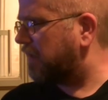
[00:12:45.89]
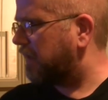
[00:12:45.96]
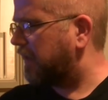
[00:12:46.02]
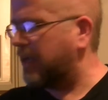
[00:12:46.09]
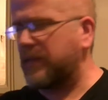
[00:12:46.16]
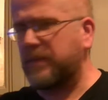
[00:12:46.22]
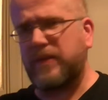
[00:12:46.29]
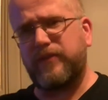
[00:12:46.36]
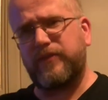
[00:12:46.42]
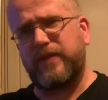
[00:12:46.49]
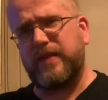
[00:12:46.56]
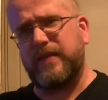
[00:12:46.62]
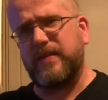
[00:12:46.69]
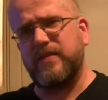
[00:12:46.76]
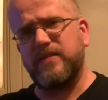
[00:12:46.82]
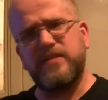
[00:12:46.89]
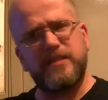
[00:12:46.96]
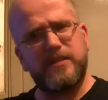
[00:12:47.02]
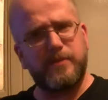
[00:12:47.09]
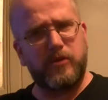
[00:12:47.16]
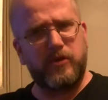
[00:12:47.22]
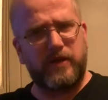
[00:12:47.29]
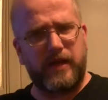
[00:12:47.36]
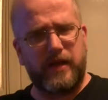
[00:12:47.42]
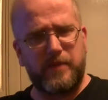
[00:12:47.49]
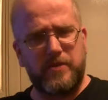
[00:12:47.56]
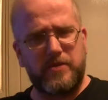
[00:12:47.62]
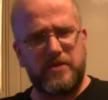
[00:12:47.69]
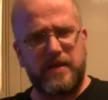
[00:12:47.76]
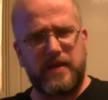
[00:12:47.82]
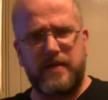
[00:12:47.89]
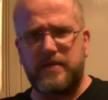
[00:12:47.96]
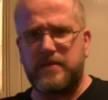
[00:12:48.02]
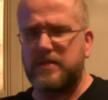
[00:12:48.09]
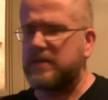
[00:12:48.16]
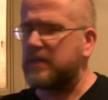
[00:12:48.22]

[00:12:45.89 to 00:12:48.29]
ABV 6.8%.